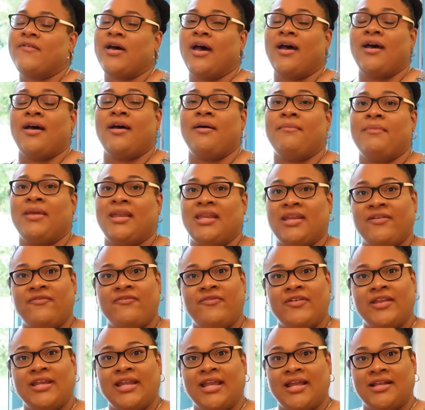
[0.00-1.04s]
an
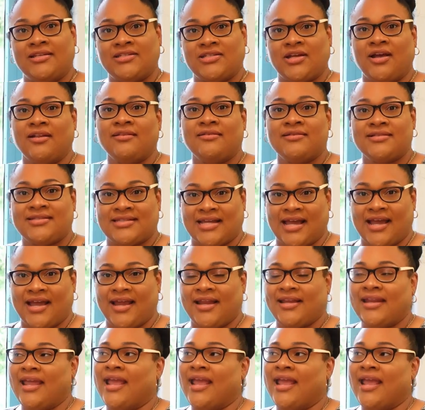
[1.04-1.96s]
infant and toddler side,